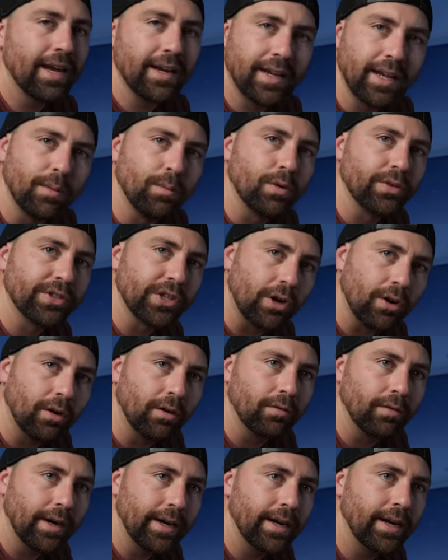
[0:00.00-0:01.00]
that gimbal's
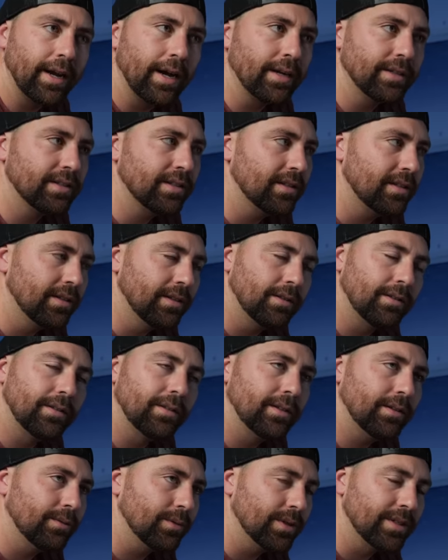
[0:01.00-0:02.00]
all right. I
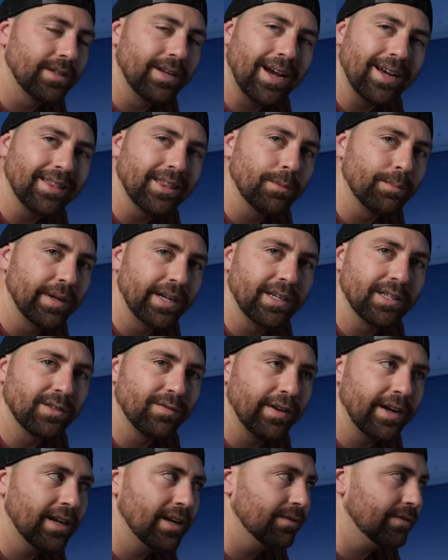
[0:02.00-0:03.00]
still was not the
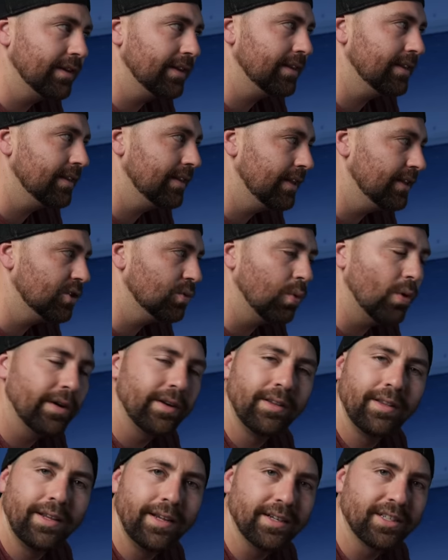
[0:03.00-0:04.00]
biggest fan of it. This
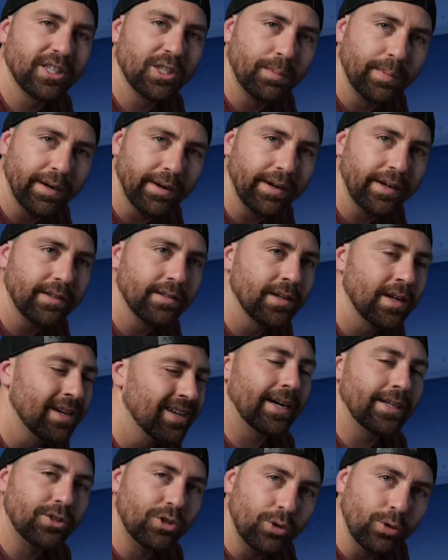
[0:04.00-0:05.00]
one, the experience,
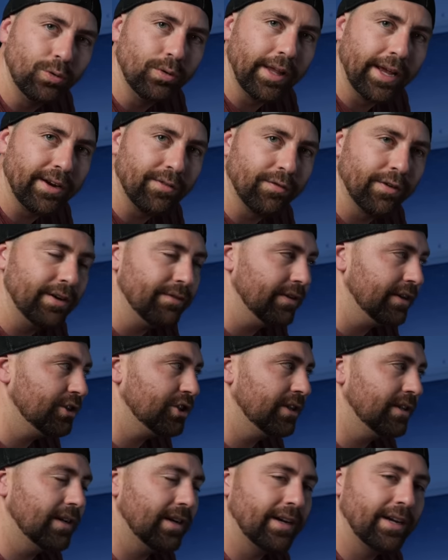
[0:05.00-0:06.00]
I do like
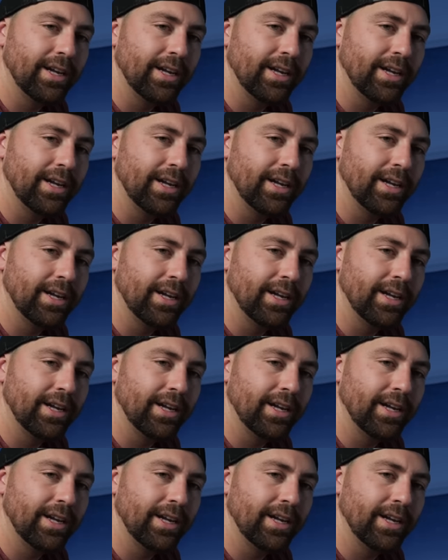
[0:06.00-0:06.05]
FreeVision.